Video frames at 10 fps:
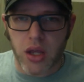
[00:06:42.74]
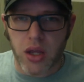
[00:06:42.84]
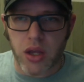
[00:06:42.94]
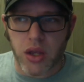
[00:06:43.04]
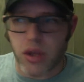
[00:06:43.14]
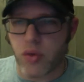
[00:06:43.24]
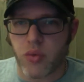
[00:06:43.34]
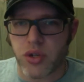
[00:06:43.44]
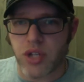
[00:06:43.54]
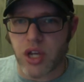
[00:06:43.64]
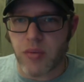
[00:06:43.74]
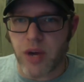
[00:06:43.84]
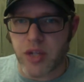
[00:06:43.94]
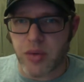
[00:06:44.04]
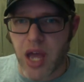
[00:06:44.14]
The worst that can
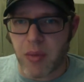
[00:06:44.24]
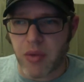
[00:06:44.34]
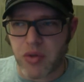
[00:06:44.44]
possibly happen.